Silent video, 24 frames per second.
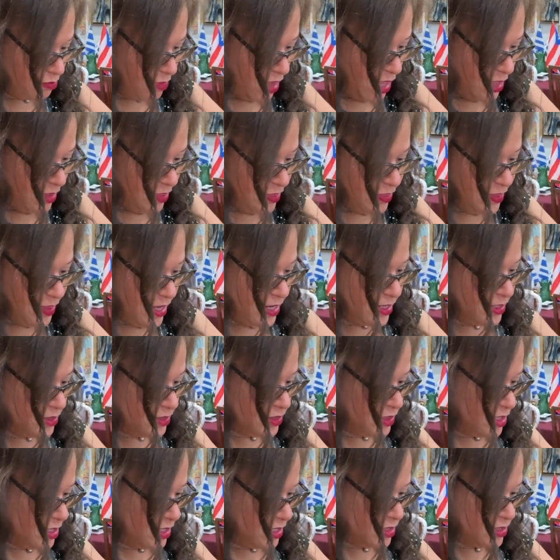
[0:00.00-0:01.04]
that
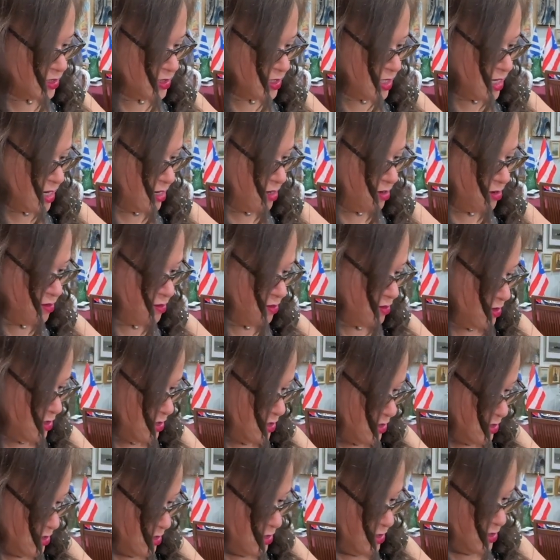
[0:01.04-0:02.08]
takes care
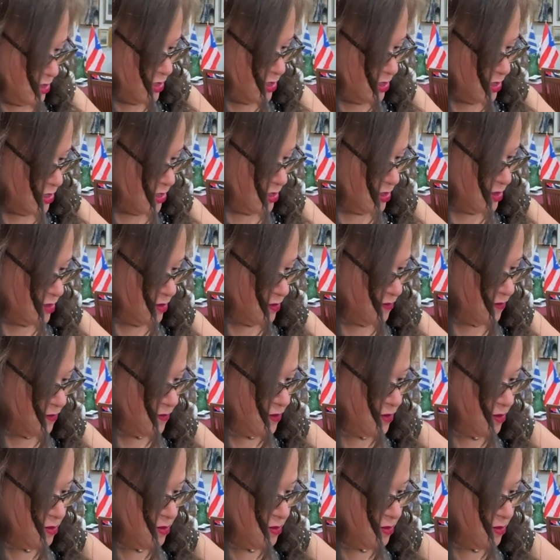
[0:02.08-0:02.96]
of